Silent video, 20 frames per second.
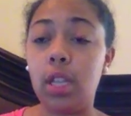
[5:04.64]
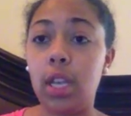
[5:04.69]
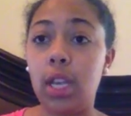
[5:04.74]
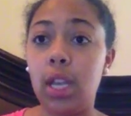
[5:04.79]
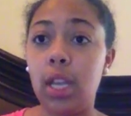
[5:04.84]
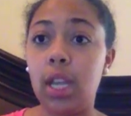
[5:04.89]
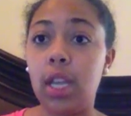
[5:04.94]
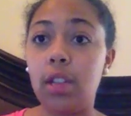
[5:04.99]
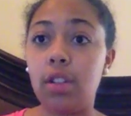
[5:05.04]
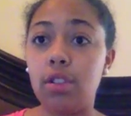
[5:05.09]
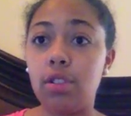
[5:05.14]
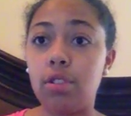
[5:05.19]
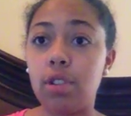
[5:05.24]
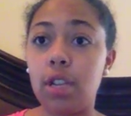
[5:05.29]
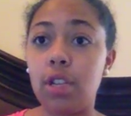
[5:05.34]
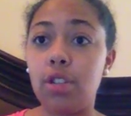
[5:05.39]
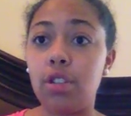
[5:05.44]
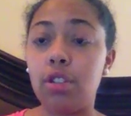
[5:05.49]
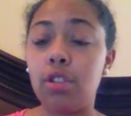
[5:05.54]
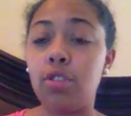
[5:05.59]
the
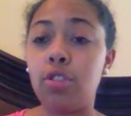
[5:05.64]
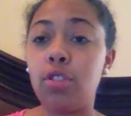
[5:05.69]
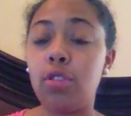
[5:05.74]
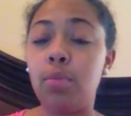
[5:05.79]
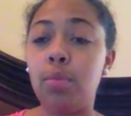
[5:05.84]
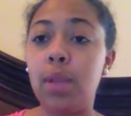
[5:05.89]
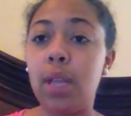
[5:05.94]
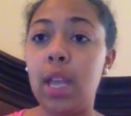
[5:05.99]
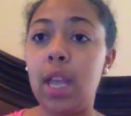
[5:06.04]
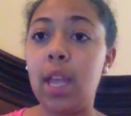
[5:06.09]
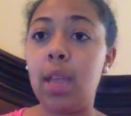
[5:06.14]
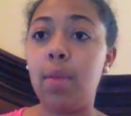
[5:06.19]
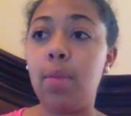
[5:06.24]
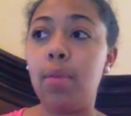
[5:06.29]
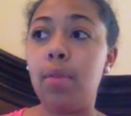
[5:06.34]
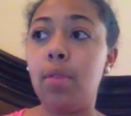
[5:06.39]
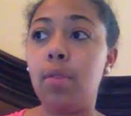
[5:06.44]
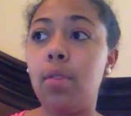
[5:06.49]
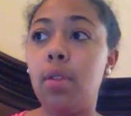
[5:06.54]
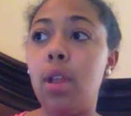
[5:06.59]
illustration should be
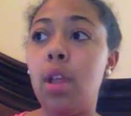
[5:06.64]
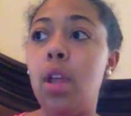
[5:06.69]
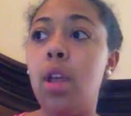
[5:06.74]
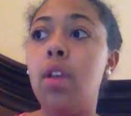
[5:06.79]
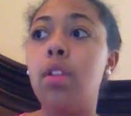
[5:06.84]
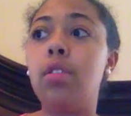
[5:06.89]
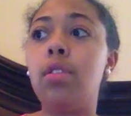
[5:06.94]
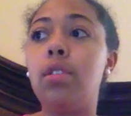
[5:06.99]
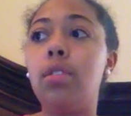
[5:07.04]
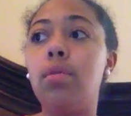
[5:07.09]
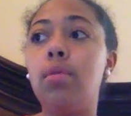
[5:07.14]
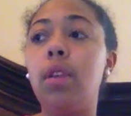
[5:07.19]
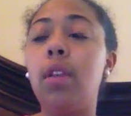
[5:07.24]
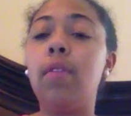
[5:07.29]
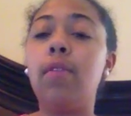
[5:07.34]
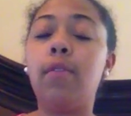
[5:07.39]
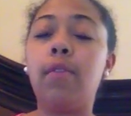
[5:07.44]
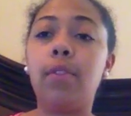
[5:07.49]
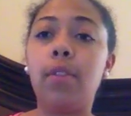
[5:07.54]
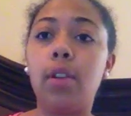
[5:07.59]
able to
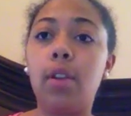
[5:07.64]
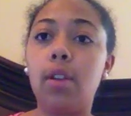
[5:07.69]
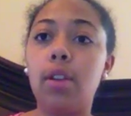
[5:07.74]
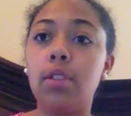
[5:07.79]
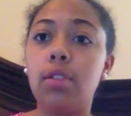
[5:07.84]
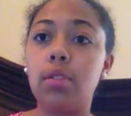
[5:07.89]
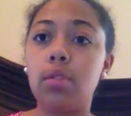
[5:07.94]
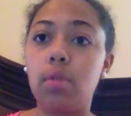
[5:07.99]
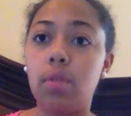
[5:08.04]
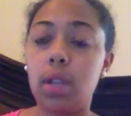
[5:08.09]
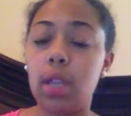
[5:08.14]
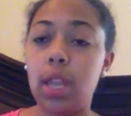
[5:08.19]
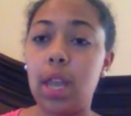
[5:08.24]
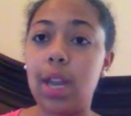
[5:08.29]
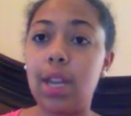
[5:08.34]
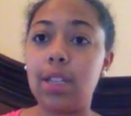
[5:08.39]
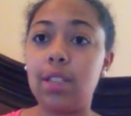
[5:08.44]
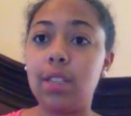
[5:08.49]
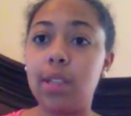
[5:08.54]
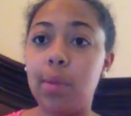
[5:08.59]
infer a story
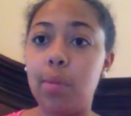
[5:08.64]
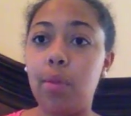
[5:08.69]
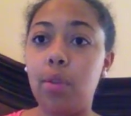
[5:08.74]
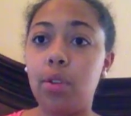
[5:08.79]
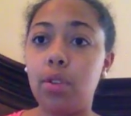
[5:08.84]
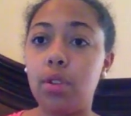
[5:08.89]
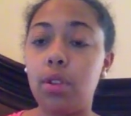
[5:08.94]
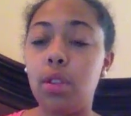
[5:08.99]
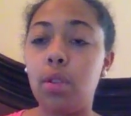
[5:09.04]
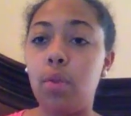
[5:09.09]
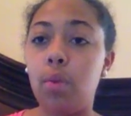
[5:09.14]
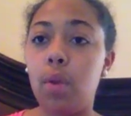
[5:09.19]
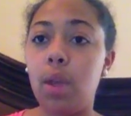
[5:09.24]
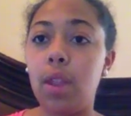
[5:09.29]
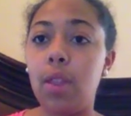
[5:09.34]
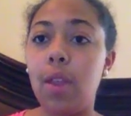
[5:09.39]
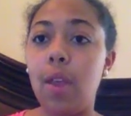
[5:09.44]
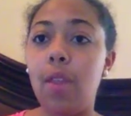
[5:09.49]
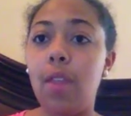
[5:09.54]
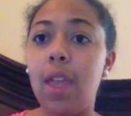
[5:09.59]
that is similar to the
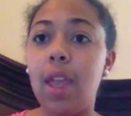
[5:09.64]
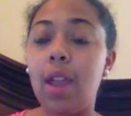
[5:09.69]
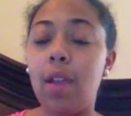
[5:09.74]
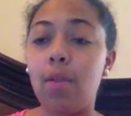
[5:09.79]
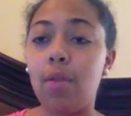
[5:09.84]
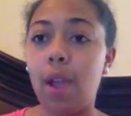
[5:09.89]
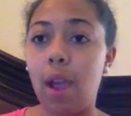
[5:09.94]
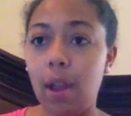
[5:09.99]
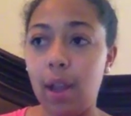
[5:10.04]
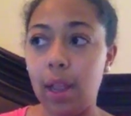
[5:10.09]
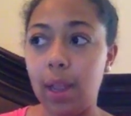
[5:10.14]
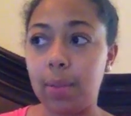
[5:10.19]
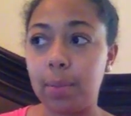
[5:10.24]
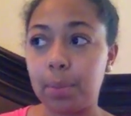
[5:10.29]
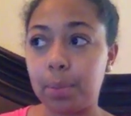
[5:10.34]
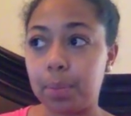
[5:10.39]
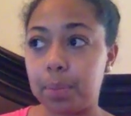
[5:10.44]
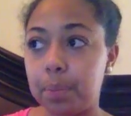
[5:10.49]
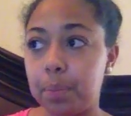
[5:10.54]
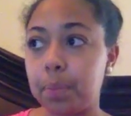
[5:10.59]
one that they are writing.
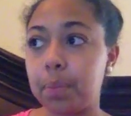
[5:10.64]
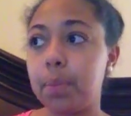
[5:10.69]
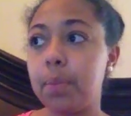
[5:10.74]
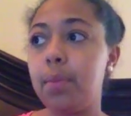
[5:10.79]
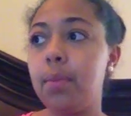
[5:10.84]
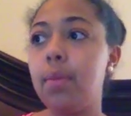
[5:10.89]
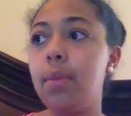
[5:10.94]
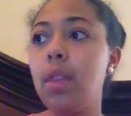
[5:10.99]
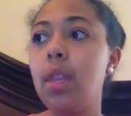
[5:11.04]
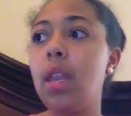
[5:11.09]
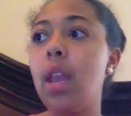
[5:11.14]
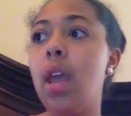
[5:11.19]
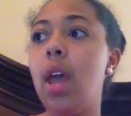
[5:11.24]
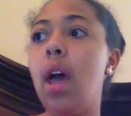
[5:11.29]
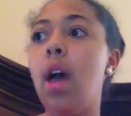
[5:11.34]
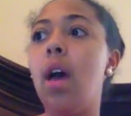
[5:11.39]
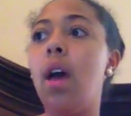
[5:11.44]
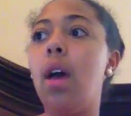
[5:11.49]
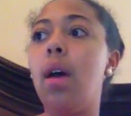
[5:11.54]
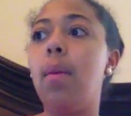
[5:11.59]

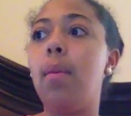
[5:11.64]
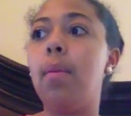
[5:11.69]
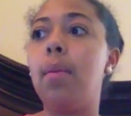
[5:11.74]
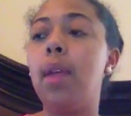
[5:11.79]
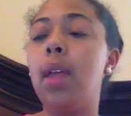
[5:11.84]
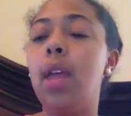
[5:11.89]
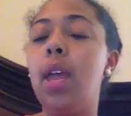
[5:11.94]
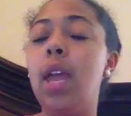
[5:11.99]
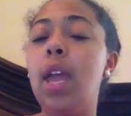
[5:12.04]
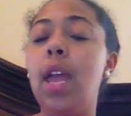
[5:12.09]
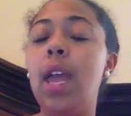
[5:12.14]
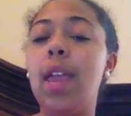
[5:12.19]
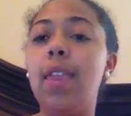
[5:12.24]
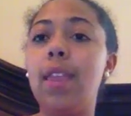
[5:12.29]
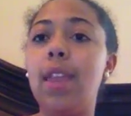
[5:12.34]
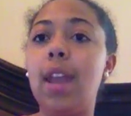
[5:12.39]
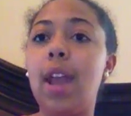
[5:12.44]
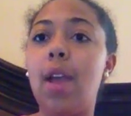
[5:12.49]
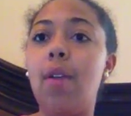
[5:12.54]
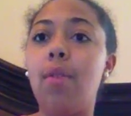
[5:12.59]
And
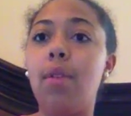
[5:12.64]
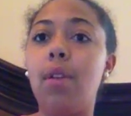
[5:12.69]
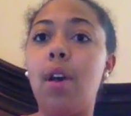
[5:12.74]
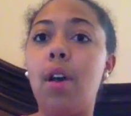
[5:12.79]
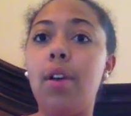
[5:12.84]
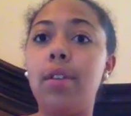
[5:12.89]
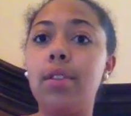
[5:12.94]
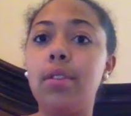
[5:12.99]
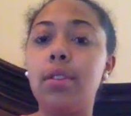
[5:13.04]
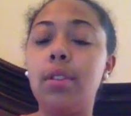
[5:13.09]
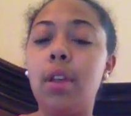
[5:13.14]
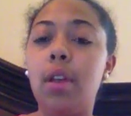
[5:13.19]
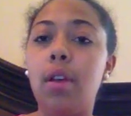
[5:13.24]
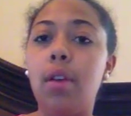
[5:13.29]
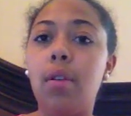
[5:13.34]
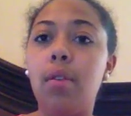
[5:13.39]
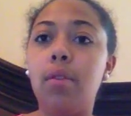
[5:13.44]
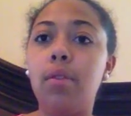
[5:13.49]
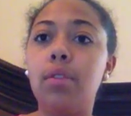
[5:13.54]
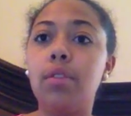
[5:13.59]
then I would
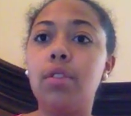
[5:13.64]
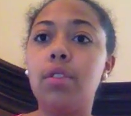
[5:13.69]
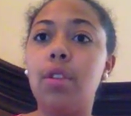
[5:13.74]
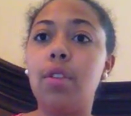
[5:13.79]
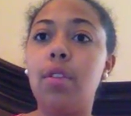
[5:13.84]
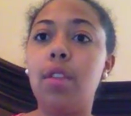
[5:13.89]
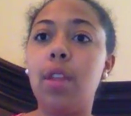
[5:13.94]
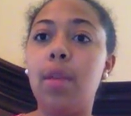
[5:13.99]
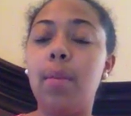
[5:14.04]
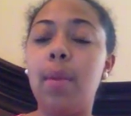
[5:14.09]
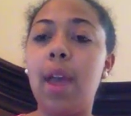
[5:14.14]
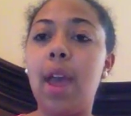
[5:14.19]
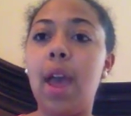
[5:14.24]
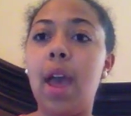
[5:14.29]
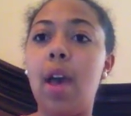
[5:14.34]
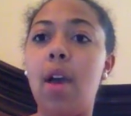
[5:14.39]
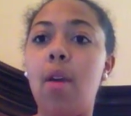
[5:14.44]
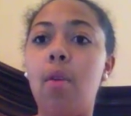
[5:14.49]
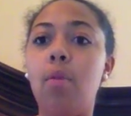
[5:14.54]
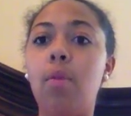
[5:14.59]
also show them
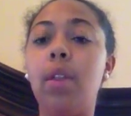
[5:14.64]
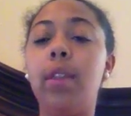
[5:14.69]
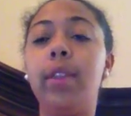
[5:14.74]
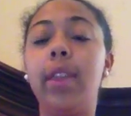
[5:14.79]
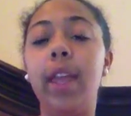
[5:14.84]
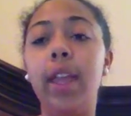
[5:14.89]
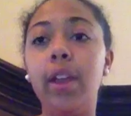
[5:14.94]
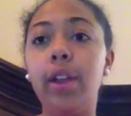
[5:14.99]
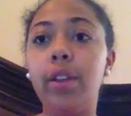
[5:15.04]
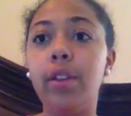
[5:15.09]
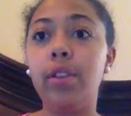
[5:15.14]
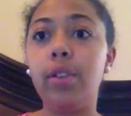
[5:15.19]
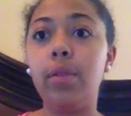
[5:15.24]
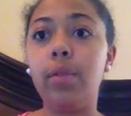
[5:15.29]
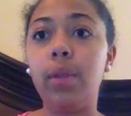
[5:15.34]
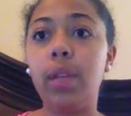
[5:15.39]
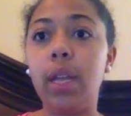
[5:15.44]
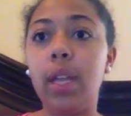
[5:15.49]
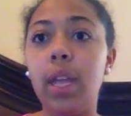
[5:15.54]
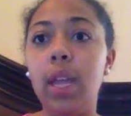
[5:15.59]
how what they are
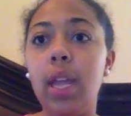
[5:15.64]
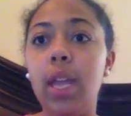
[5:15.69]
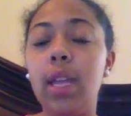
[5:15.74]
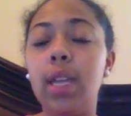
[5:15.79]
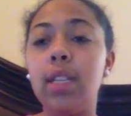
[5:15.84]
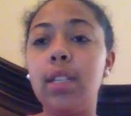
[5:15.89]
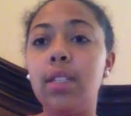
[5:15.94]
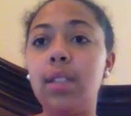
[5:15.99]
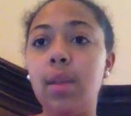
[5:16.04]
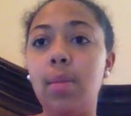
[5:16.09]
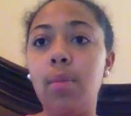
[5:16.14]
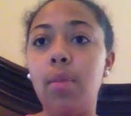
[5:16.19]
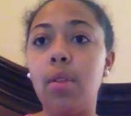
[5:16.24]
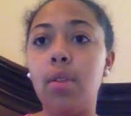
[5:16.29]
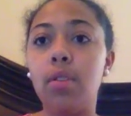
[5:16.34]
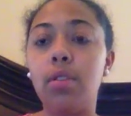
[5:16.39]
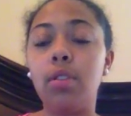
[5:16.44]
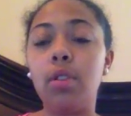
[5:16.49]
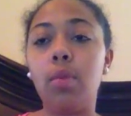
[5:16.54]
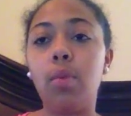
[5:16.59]
doing is
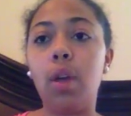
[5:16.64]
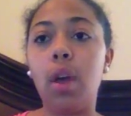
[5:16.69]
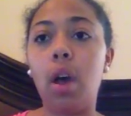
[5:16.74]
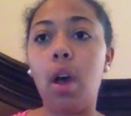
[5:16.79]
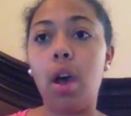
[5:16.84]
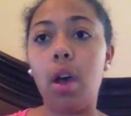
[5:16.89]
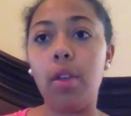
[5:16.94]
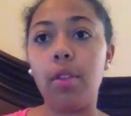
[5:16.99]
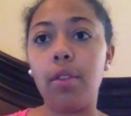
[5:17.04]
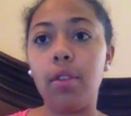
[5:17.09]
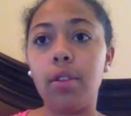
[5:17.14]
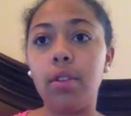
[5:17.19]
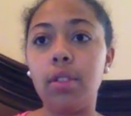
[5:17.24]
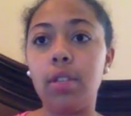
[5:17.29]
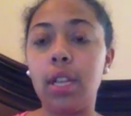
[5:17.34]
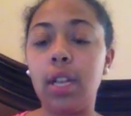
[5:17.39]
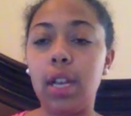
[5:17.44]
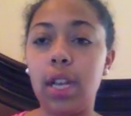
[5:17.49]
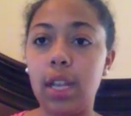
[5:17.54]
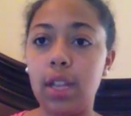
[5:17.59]
similar to what authors
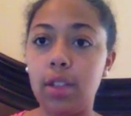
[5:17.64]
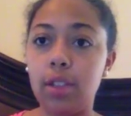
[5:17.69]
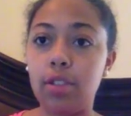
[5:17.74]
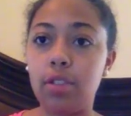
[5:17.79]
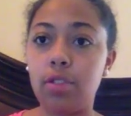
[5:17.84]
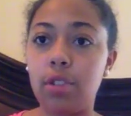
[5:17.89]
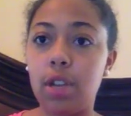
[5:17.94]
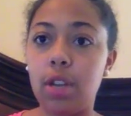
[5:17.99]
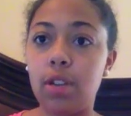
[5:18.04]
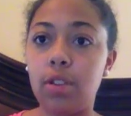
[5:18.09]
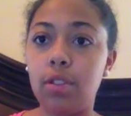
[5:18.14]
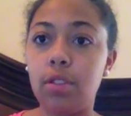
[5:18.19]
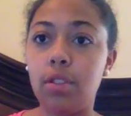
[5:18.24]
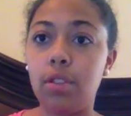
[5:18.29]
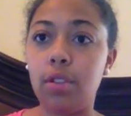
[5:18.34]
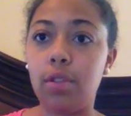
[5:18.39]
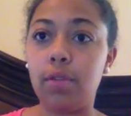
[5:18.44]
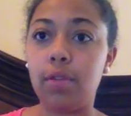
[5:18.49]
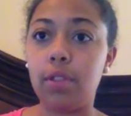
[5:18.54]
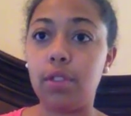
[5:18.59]
and illustrators
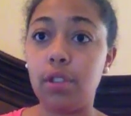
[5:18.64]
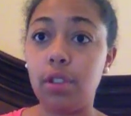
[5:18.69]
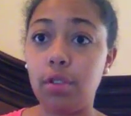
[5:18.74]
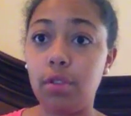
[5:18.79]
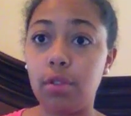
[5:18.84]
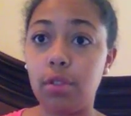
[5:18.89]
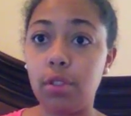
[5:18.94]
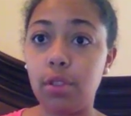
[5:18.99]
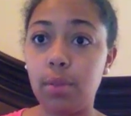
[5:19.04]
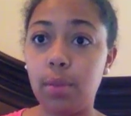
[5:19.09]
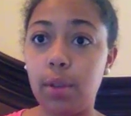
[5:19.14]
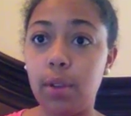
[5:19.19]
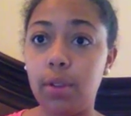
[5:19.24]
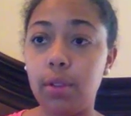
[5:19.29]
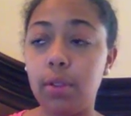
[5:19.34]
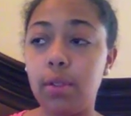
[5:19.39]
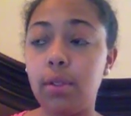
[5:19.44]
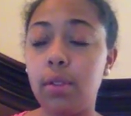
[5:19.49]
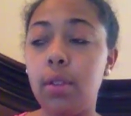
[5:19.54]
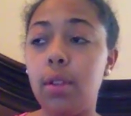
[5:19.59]
do for children's
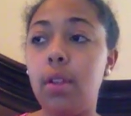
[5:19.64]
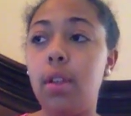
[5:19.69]
books.